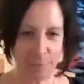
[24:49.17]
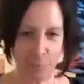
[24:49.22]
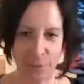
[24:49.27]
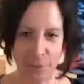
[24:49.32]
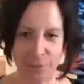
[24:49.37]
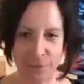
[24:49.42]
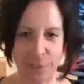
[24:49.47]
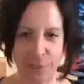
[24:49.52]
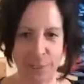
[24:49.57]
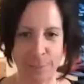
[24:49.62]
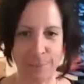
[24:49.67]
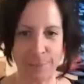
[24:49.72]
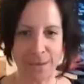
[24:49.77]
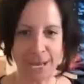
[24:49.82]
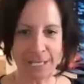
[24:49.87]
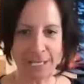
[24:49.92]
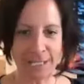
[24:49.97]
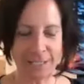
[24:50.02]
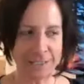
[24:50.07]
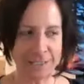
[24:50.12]
once you get
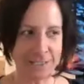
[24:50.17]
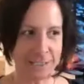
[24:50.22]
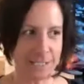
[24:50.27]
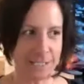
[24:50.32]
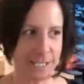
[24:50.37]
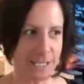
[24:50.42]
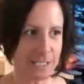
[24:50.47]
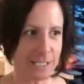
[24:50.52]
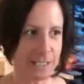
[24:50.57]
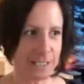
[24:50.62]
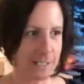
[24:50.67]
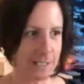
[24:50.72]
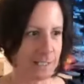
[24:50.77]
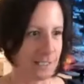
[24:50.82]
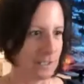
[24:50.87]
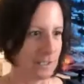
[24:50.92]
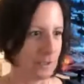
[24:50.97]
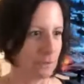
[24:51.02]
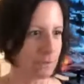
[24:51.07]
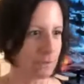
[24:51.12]
back into like
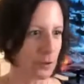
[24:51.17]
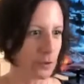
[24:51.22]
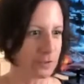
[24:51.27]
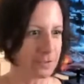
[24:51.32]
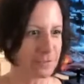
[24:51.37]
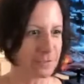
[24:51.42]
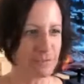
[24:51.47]
the first